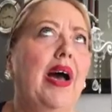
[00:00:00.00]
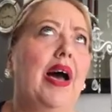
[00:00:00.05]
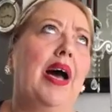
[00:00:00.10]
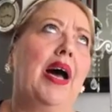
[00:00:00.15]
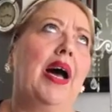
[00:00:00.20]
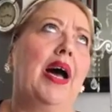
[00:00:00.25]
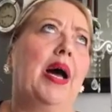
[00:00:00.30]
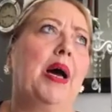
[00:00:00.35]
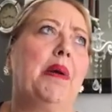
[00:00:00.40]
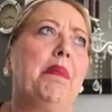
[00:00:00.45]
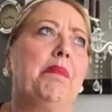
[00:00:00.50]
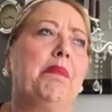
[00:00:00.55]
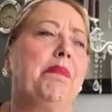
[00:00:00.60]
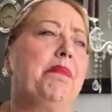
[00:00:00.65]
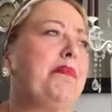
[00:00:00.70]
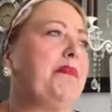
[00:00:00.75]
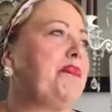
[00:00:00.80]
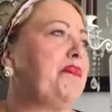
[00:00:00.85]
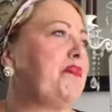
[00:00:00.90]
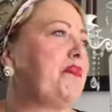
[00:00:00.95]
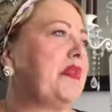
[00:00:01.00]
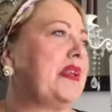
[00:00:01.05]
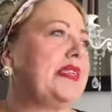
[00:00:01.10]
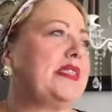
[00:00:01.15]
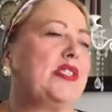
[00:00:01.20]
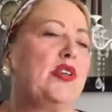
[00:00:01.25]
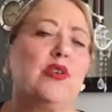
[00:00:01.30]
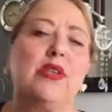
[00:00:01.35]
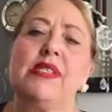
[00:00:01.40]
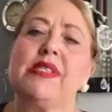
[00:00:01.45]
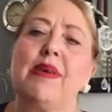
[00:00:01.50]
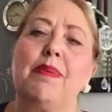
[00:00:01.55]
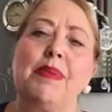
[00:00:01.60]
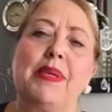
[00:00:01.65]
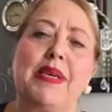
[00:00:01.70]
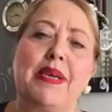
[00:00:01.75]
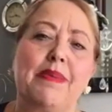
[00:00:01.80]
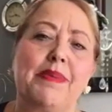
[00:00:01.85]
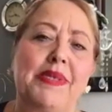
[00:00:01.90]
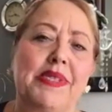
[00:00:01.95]
As soon as somebody
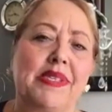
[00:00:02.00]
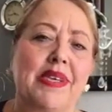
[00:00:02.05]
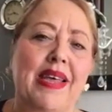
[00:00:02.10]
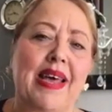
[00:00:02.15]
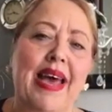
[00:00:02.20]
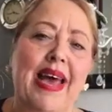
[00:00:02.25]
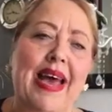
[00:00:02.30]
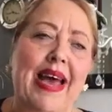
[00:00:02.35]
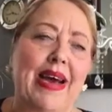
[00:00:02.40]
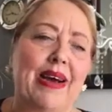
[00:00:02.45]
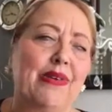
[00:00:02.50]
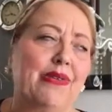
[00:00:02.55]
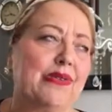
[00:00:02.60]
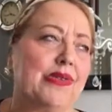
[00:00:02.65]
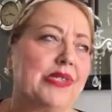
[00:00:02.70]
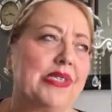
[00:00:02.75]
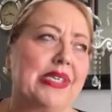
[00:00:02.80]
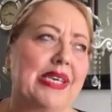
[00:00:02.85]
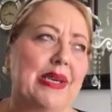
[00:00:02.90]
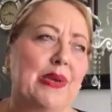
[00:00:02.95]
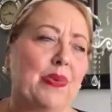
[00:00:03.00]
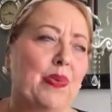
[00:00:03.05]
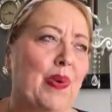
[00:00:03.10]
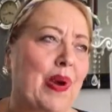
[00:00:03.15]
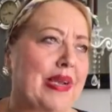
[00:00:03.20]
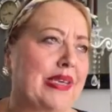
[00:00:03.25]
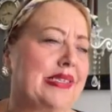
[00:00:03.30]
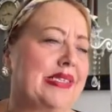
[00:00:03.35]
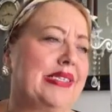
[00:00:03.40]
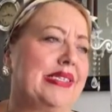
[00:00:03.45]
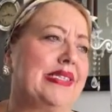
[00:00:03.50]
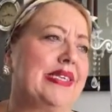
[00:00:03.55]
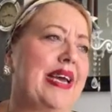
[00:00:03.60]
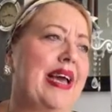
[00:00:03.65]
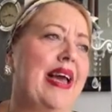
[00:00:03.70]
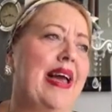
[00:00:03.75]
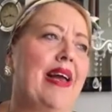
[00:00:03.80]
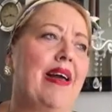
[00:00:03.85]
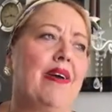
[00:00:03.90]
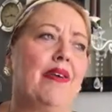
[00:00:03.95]
comes into the house, he wags his
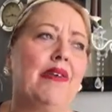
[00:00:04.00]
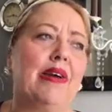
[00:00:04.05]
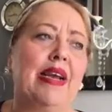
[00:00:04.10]
tail.